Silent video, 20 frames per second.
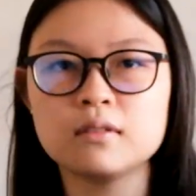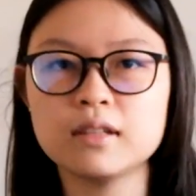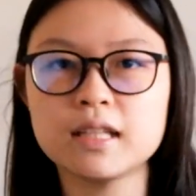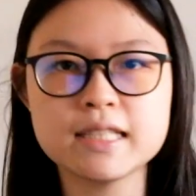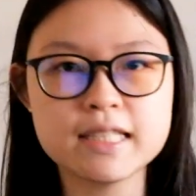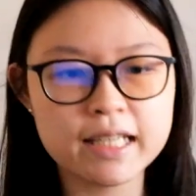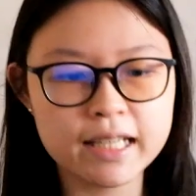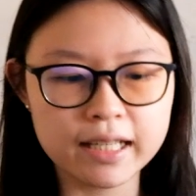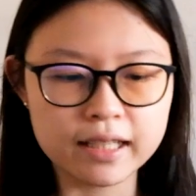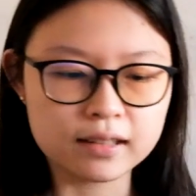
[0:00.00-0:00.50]

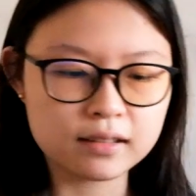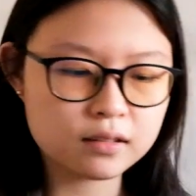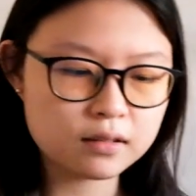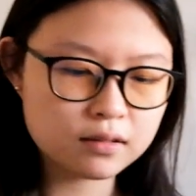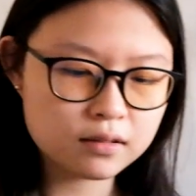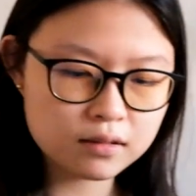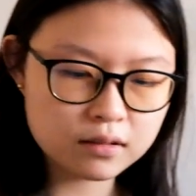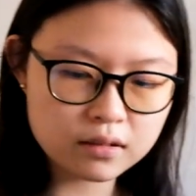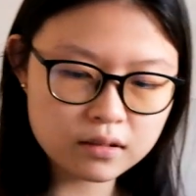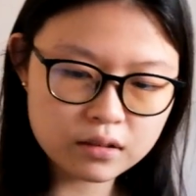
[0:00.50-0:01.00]
That's it.
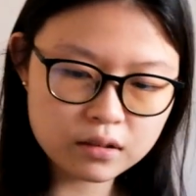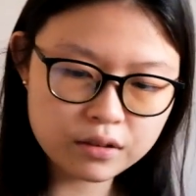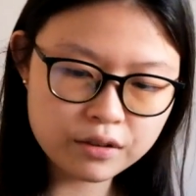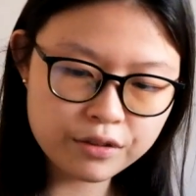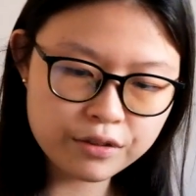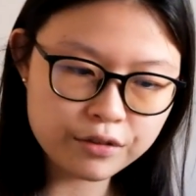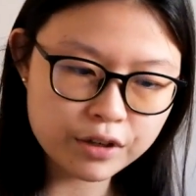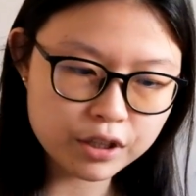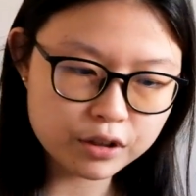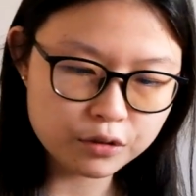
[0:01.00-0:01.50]

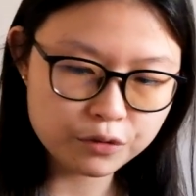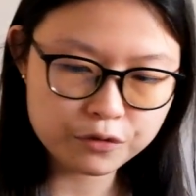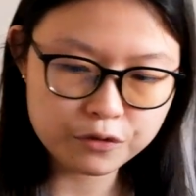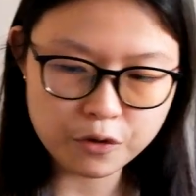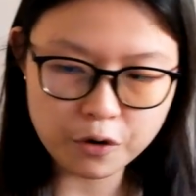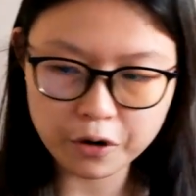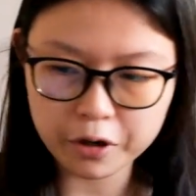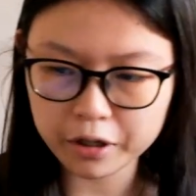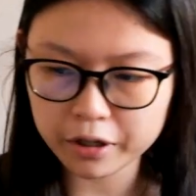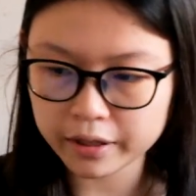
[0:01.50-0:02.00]
3 to
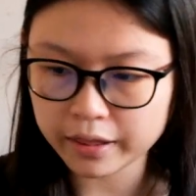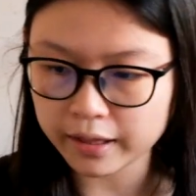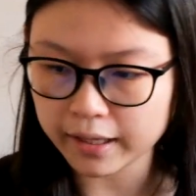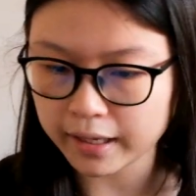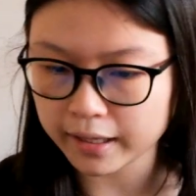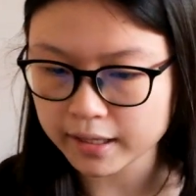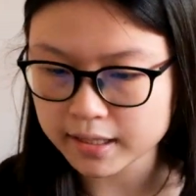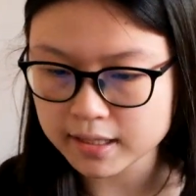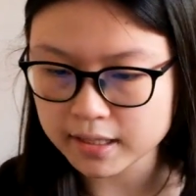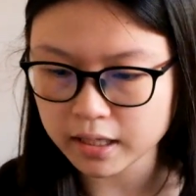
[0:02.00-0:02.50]
4
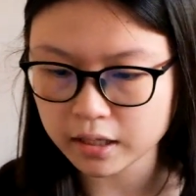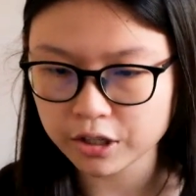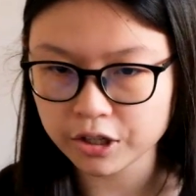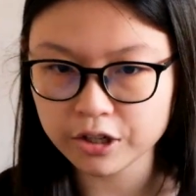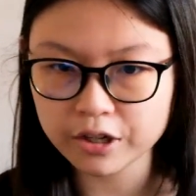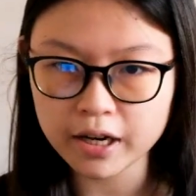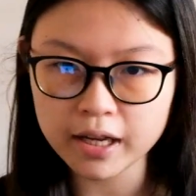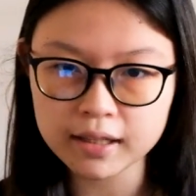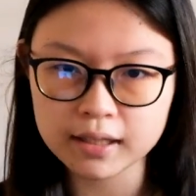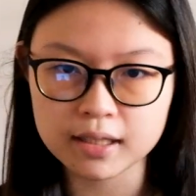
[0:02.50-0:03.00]
things and
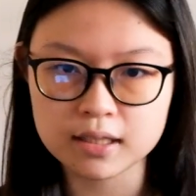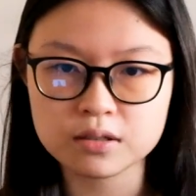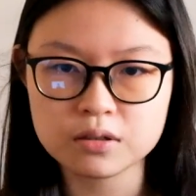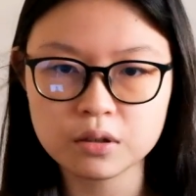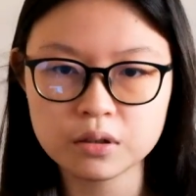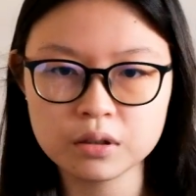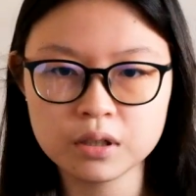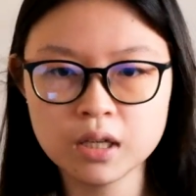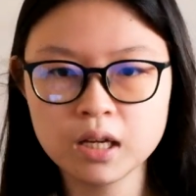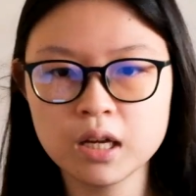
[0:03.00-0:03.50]
you're ready.
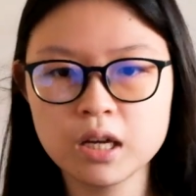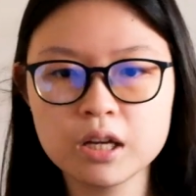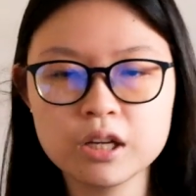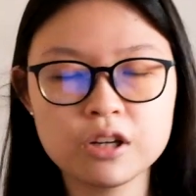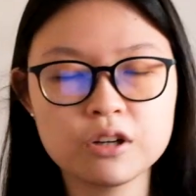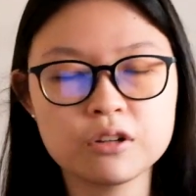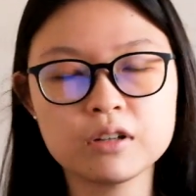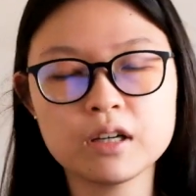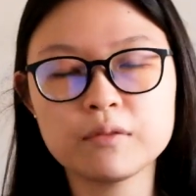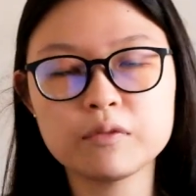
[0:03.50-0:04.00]
So
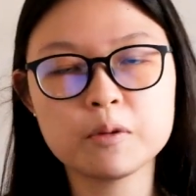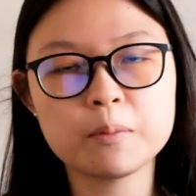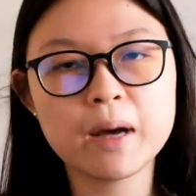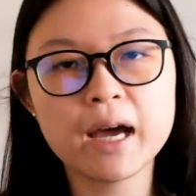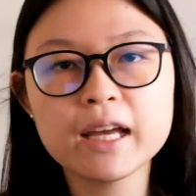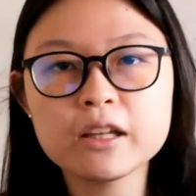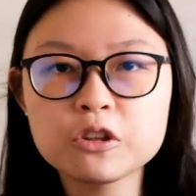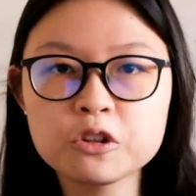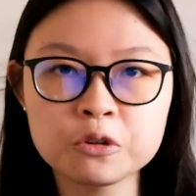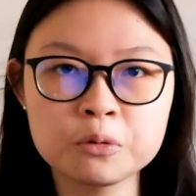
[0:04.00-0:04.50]
you don't have to
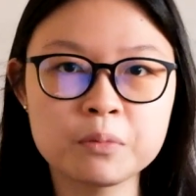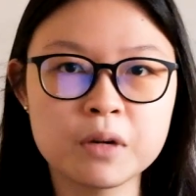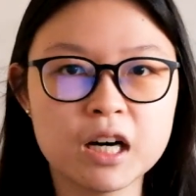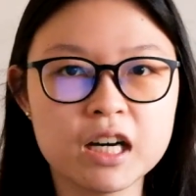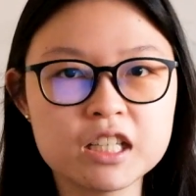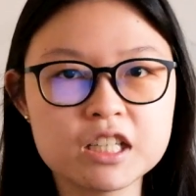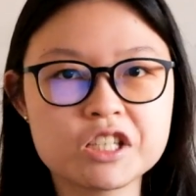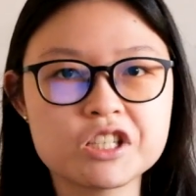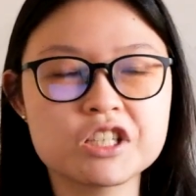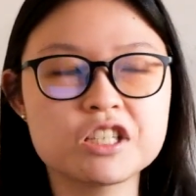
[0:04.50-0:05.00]
buy too
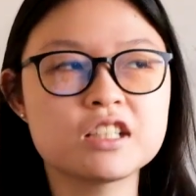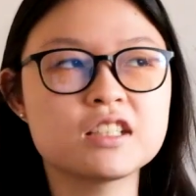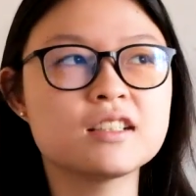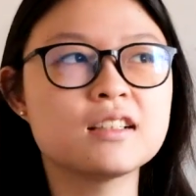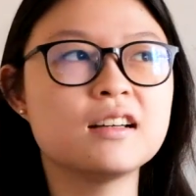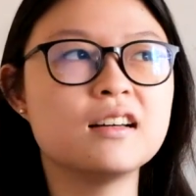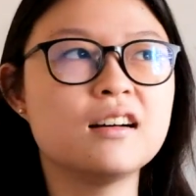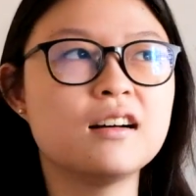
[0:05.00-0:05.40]
much.